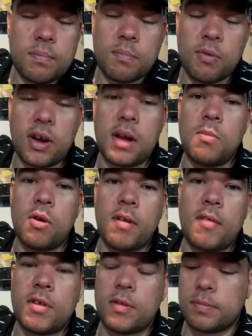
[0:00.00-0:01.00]
bring in more
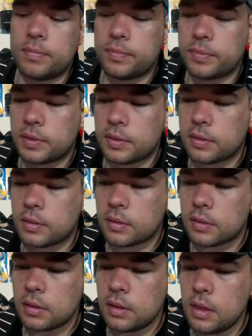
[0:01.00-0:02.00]
revenue.
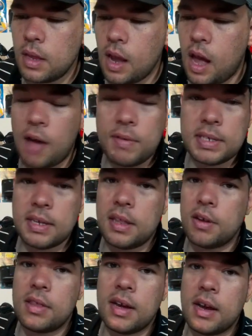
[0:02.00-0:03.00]
Obviously,
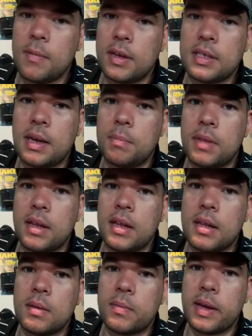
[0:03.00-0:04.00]
they're thinking about something
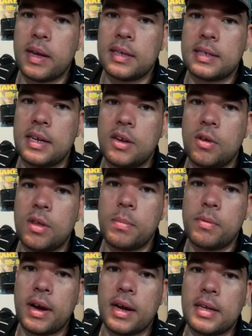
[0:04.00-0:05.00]
because they know their
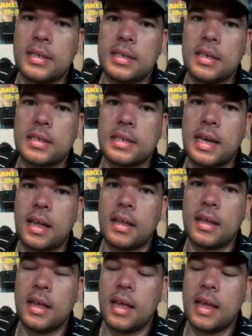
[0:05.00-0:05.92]
brand can still sell.